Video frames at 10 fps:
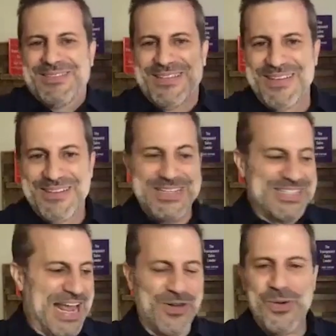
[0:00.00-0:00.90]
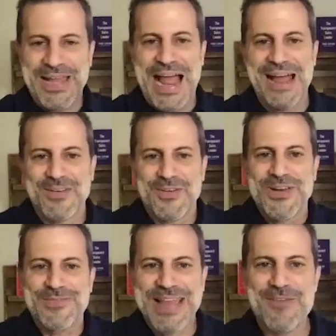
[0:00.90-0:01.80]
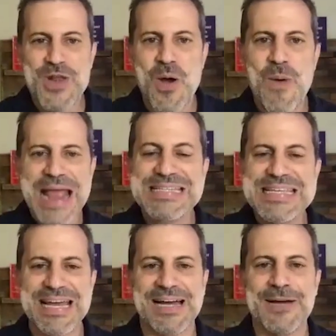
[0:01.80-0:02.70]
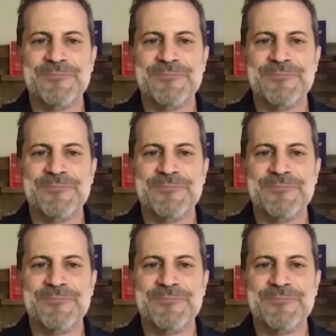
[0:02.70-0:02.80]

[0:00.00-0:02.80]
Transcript: is that cool? Like, they have no idea.